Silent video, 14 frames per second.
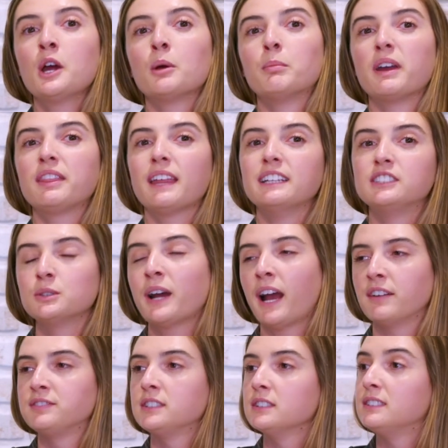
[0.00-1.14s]
but they do
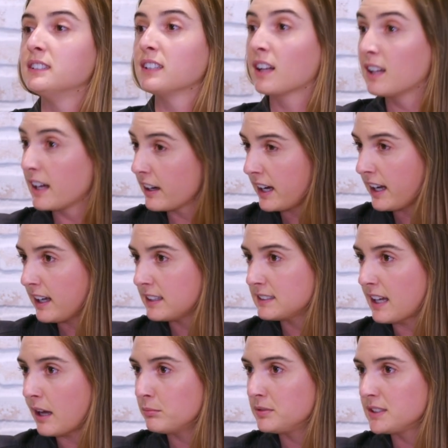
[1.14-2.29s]
have to declare it
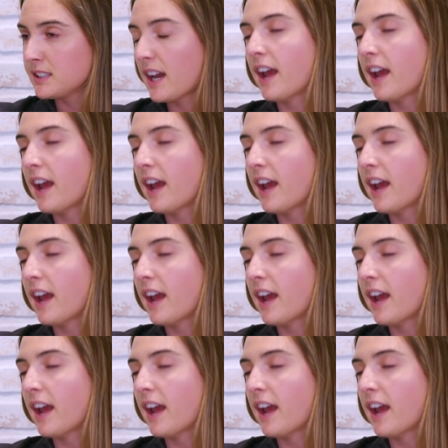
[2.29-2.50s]
exempt,